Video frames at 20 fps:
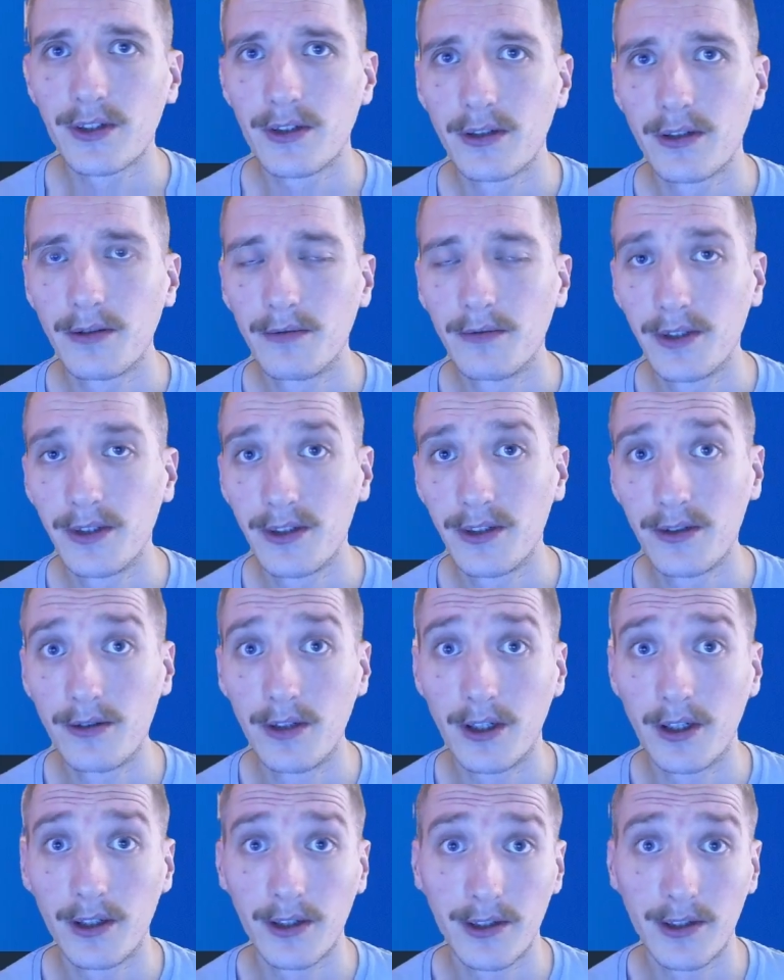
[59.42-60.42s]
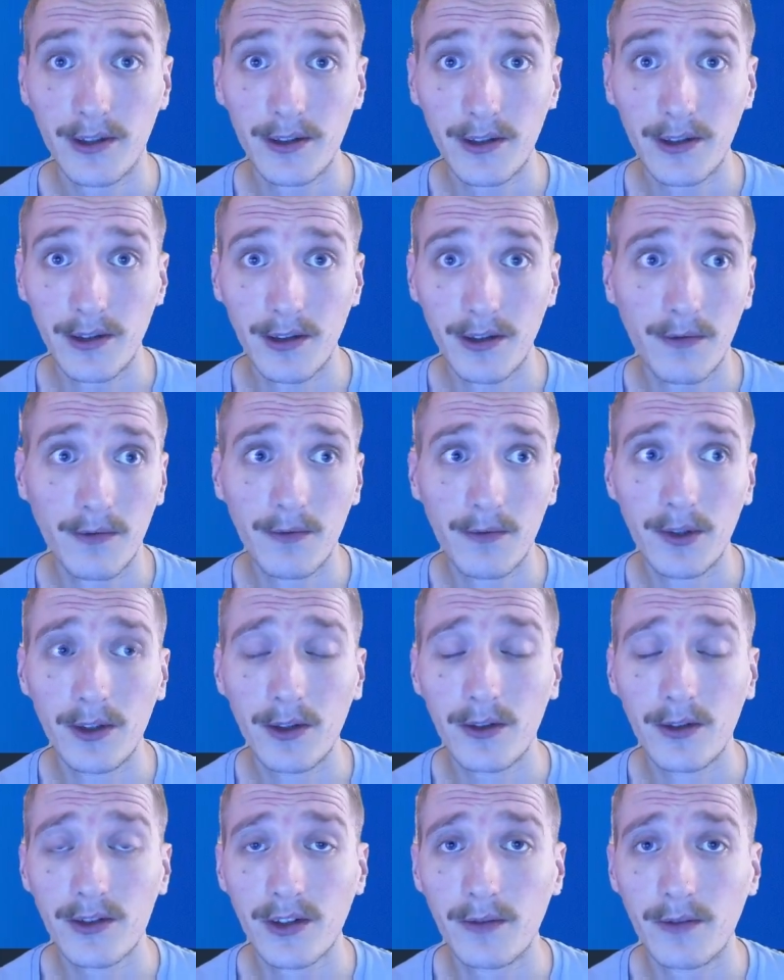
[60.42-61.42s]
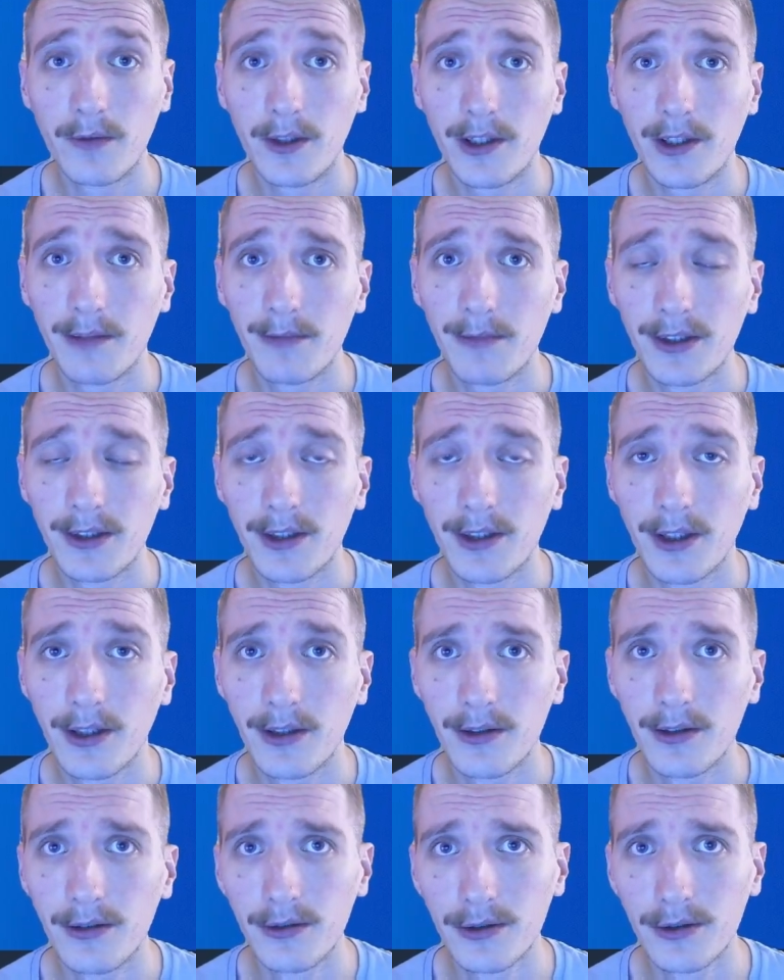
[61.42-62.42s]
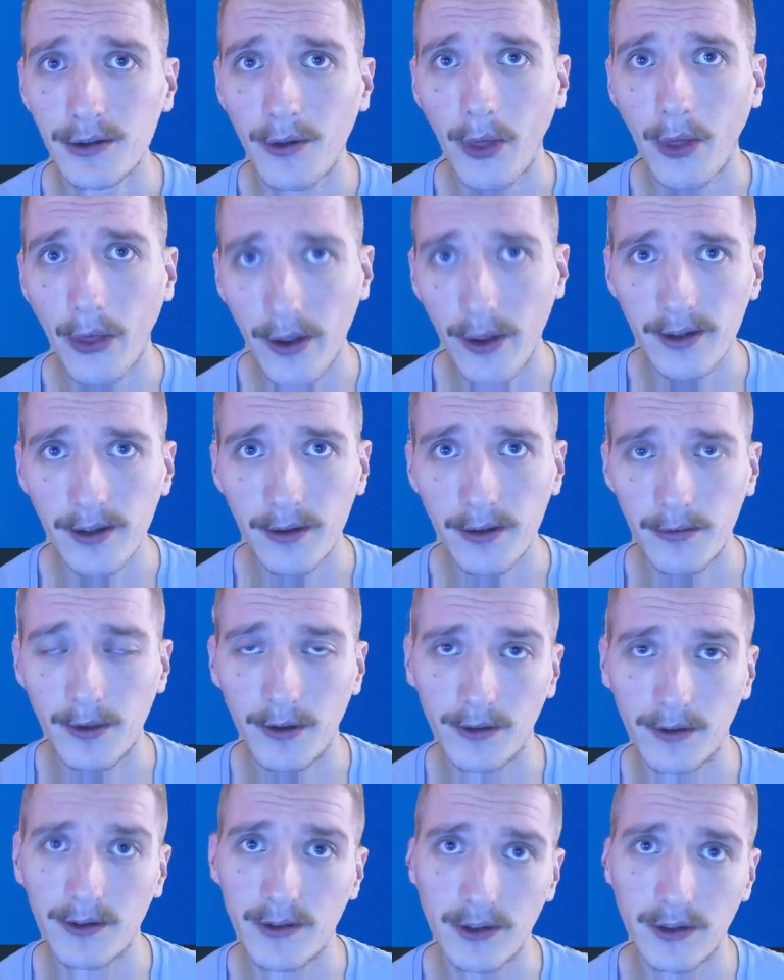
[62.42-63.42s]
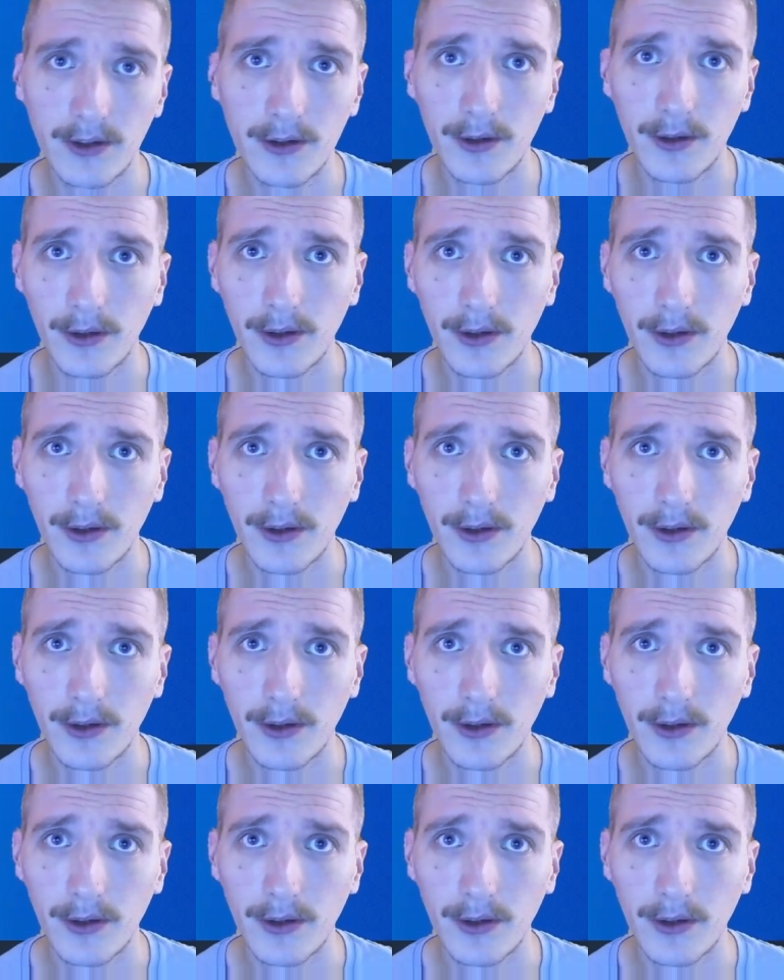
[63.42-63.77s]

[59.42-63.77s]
When you are in Windows environment, you should think about security,